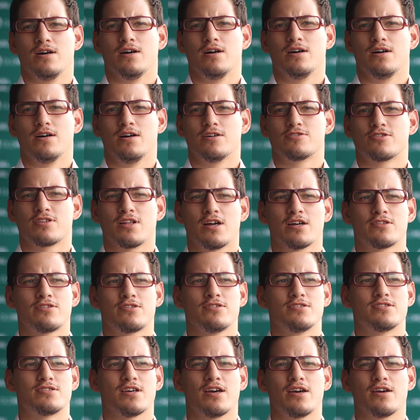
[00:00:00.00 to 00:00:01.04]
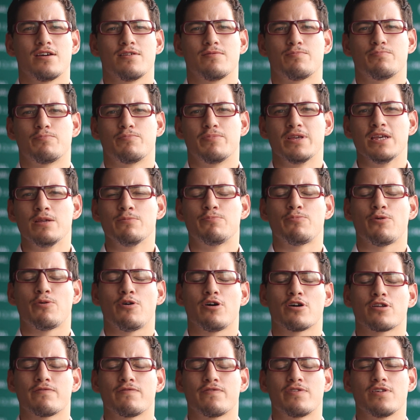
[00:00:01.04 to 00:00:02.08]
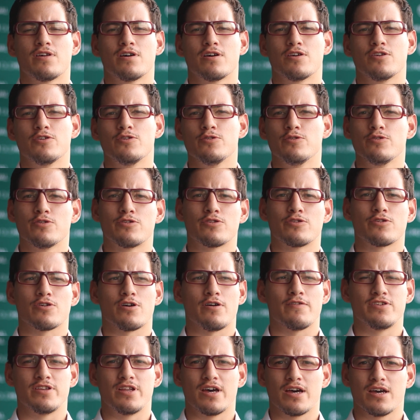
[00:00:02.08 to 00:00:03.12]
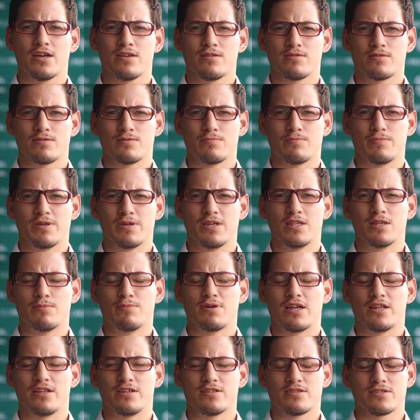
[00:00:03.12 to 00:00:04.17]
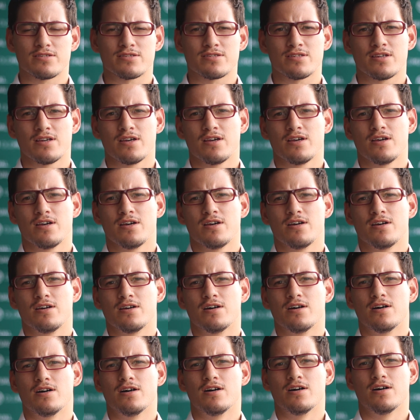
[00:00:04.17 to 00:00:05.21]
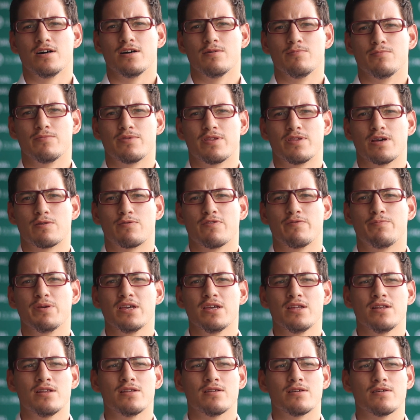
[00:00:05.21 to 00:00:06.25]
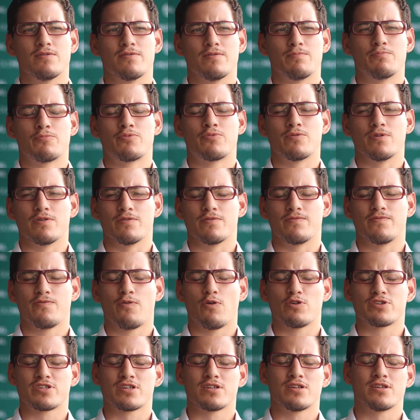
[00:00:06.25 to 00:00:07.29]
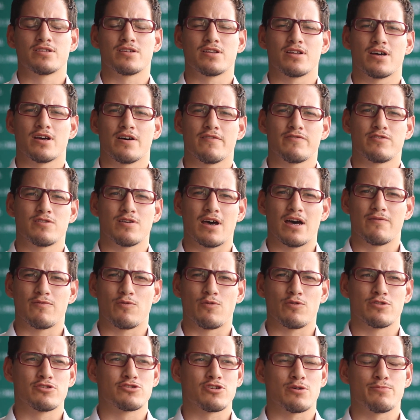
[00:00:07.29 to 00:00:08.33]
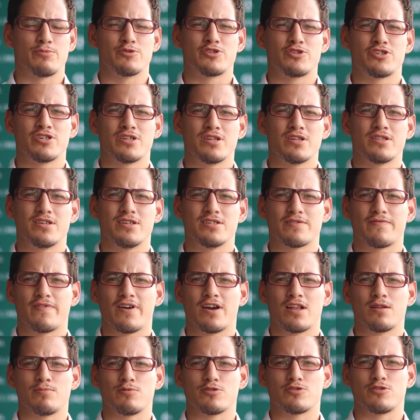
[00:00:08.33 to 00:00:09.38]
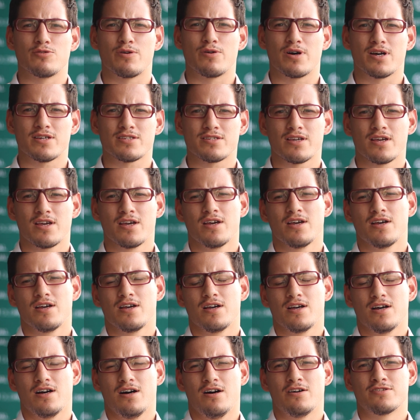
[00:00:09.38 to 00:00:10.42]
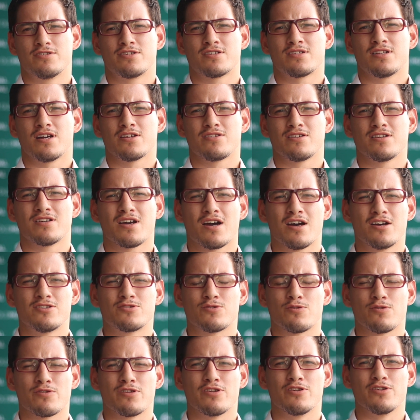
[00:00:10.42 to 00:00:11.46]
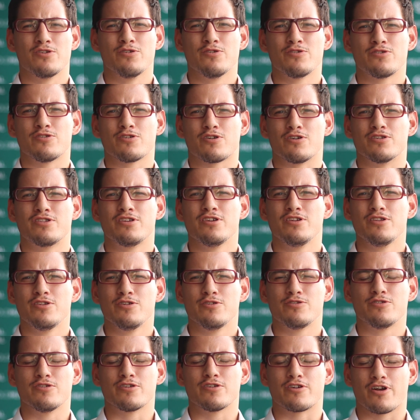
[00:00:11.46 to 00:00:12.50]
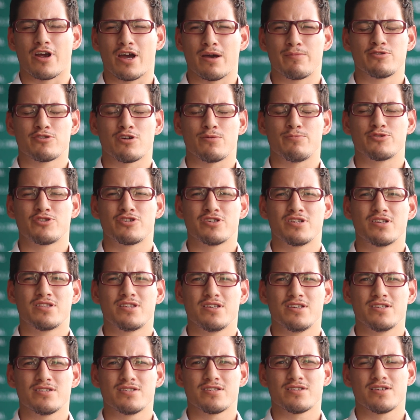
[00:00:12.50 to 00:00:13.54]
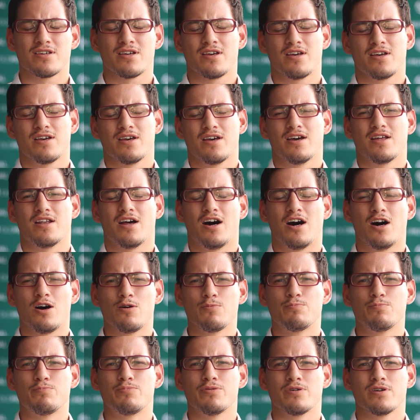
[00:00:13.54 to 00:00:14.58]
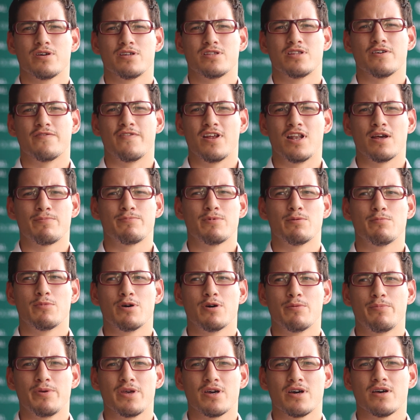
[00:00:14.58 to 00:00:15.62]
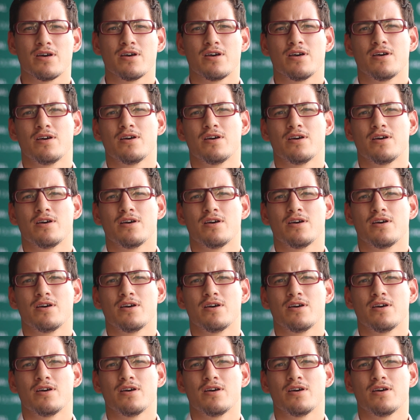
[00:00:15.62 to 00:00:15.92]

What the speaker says: I'd just like to say, being part of the youth of today, being the millennials, that we've been fortunate enough to have all these opportunities available to us. I'd just like to encourage all the youth to continue to grab these opportunities and help develop Namibia